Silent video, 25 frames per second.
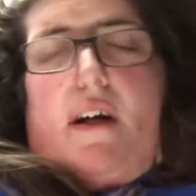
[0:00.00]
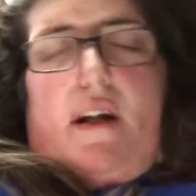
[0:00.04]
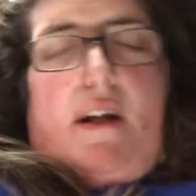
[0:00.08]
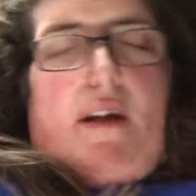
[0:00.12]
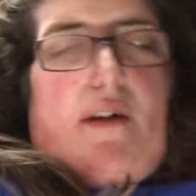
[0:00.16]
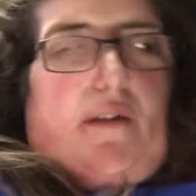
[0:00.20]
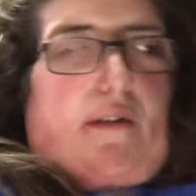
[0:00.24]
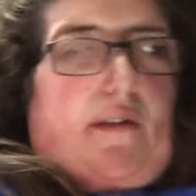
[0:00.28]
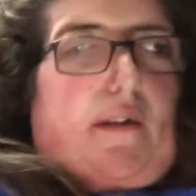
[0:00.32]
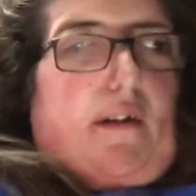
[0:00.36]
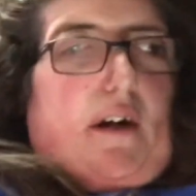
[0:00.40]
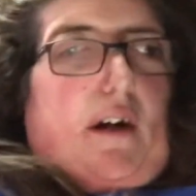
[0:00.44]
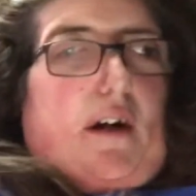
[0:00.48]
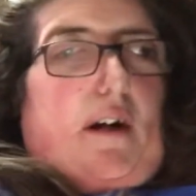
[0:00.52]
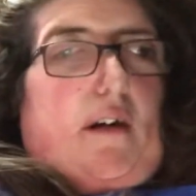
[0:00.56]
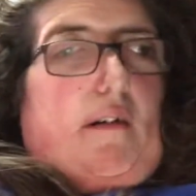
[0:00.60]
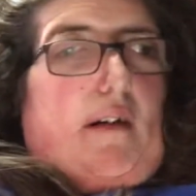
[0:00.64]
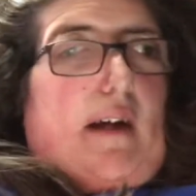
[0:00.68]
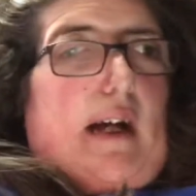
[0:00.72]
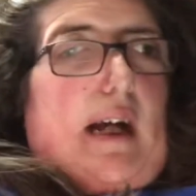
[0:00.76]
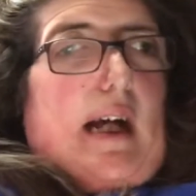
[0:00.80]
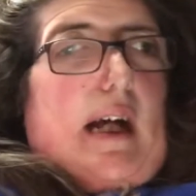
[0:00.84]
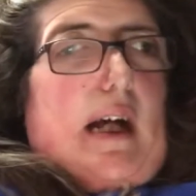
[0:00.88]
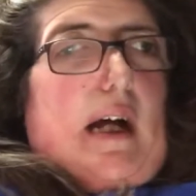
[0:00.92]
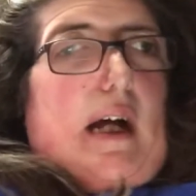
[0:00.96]
so
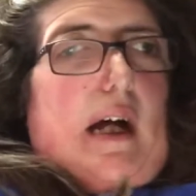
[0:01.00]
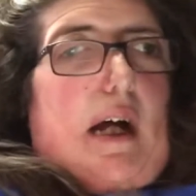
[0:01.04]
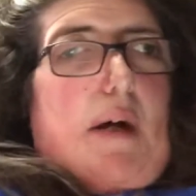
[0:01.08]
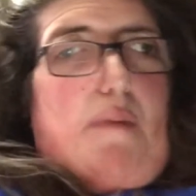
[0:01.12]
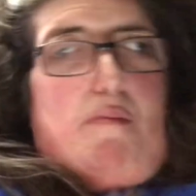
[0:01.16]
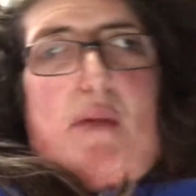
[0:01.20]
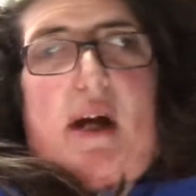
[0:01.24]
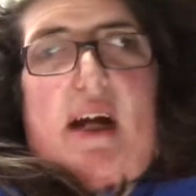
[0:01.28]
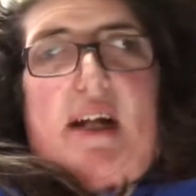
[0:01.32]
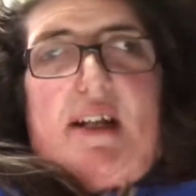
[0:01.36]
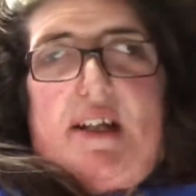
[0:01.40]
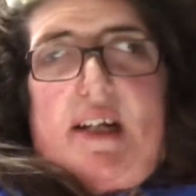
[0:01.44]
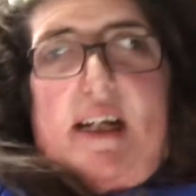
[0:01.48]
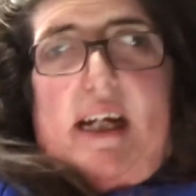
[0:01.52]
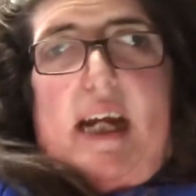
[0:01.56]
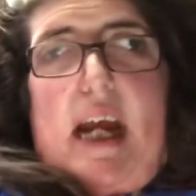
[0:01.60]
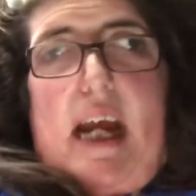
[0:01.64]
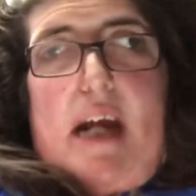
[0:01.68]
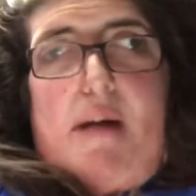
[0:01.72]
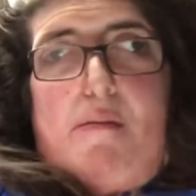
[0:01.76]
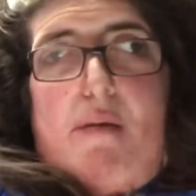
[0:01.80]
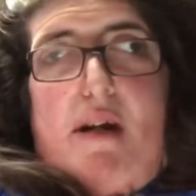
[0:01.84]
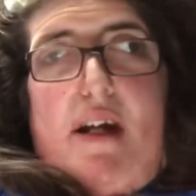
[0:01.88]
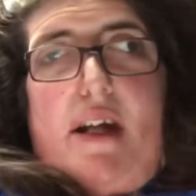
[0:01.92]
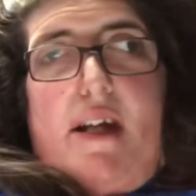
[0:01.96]
I'm back to
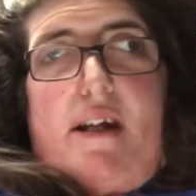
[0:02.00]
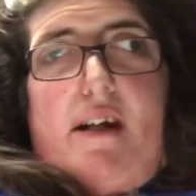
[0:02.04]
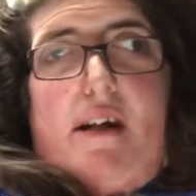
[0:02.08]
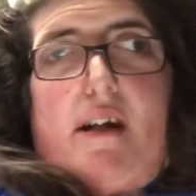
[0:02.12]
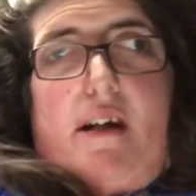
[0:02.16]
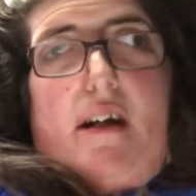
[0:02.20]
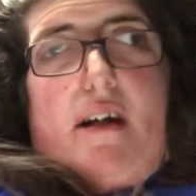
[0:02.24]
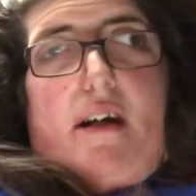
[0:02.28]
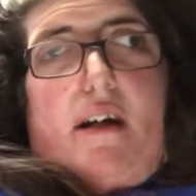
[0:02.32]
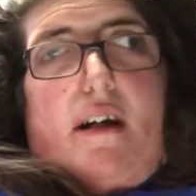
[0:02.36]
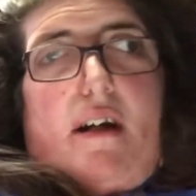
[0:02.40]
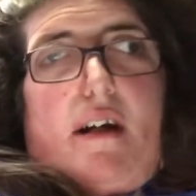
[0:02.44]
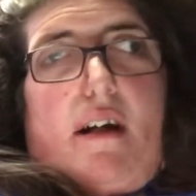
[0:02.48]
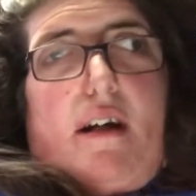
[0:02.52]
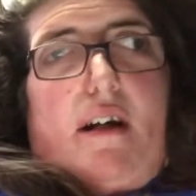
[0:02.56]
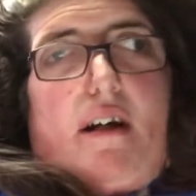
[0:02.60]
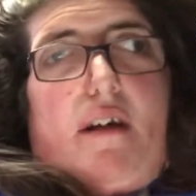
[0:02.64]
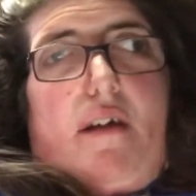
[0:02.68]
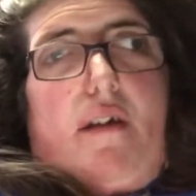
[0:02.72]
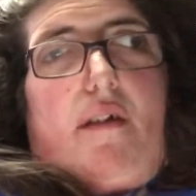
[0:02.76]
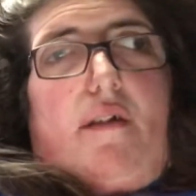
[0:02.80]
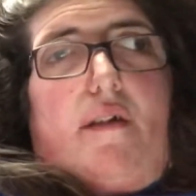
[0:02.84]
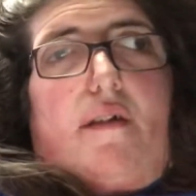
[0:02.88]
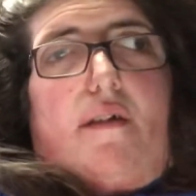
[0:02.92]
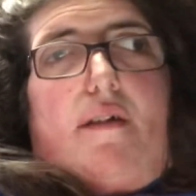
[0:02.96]
gaming.
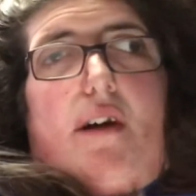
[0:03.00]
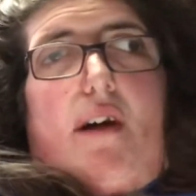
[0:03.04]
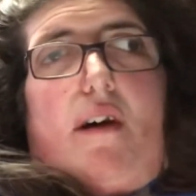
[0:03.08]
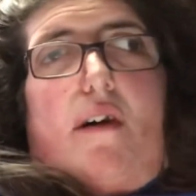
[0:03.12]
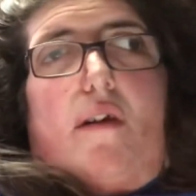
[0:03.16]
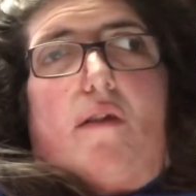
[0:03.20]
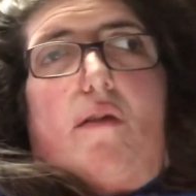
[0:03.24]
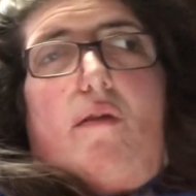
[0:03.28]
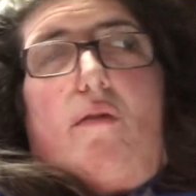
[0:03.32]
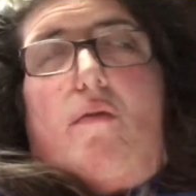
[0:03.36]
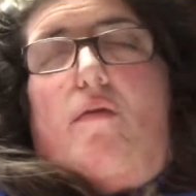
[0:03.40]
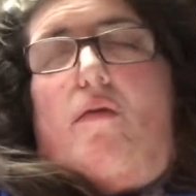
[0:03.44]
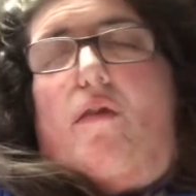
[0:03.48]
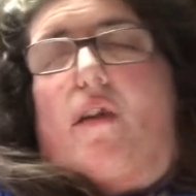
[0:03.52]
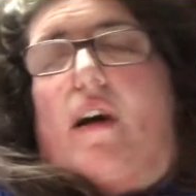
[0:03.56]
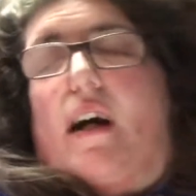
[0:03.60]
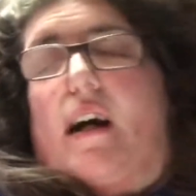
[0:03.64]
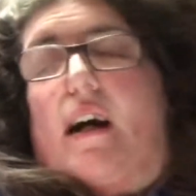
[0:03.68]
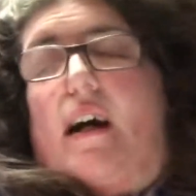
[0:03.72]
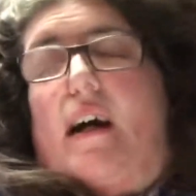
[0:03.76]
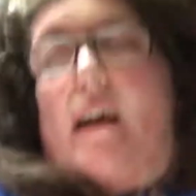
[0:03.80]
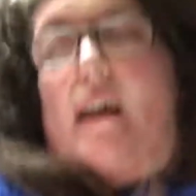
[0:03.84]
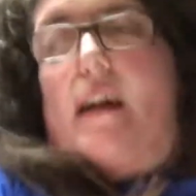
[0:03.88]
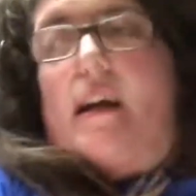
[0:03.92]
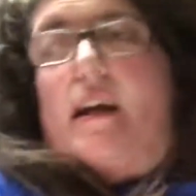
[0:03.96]
So,
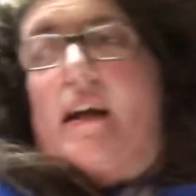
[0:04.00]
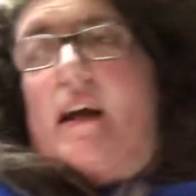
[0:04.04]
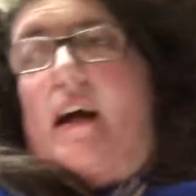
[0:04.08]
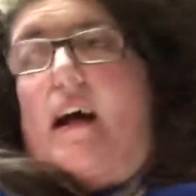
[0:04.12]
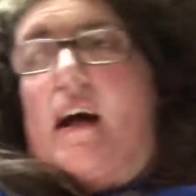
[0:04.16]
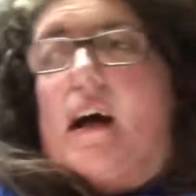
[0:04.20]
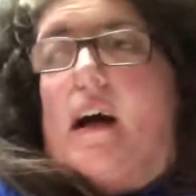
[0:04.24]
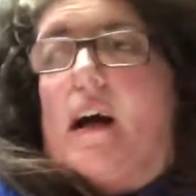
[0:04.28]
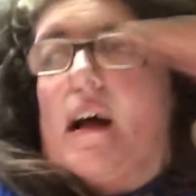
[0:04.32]
uh, yeah,